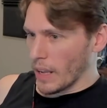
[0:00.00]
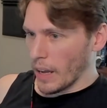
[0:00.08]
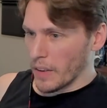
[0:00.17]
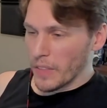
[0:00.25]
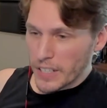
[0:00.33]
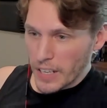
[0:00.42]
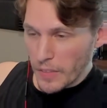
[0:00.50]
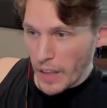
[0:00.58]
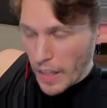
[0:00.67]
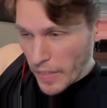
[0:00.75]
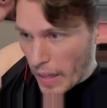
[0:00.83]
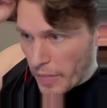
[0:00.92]
And, this,
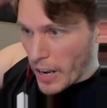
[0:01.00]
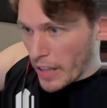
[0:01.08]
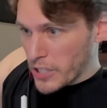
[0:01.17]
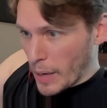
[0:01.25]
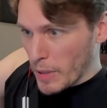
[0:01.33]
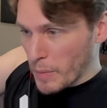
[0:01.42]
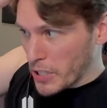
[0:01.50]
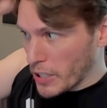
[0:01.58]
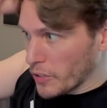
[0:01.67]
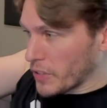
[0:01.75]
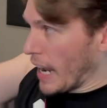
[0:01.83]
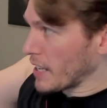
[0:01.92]
and some of them are
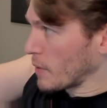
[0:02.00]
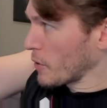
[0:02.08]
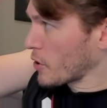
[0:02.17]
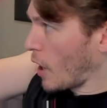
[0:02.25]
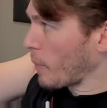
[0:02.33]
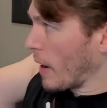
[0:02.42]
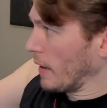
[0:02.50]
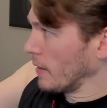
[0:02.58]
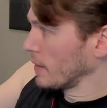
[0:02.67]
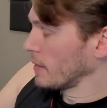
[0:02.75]
still dancing with the top hat.